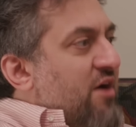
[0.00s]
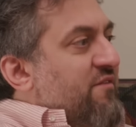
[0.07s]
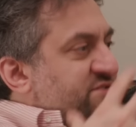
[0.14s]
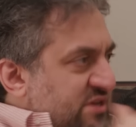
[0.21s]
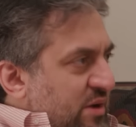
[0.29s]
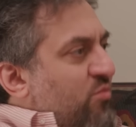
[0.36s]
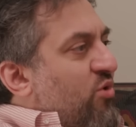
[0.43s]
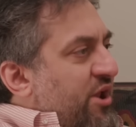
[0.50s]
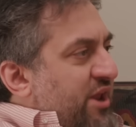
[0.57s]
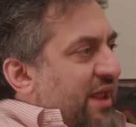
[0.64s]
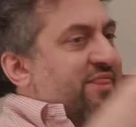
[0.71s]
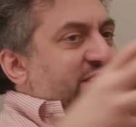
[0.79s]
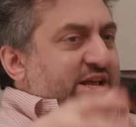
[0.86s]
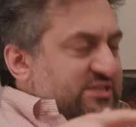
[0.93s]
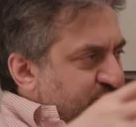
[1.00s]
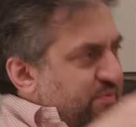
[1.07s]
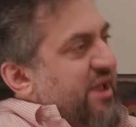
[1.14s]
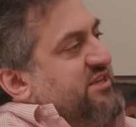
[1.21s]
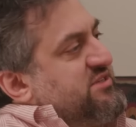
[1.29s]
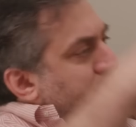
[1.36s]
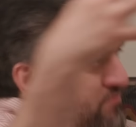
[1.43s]
of someone in yeah. this
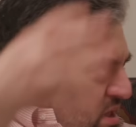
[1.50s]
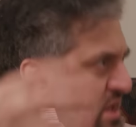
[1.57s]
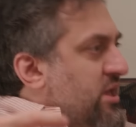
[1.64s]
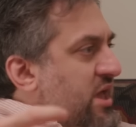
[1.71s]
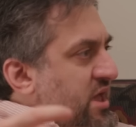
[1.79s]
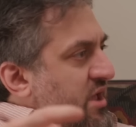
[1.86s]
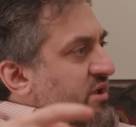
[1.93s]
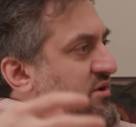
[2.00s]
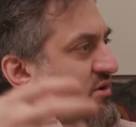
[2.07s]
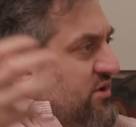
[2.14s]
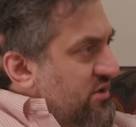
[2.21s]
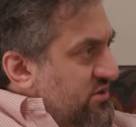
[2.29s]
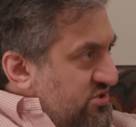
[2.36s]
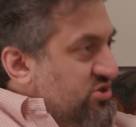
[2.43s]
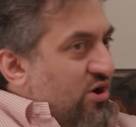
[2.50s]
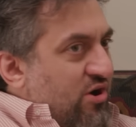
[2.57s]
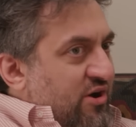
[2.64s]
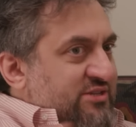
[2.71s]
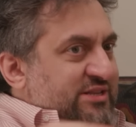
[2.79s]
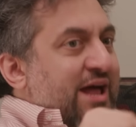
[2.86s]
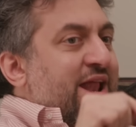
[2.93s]
space making
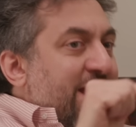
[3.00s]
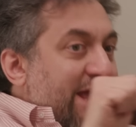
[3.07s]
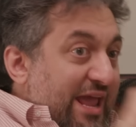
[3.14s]
songs that,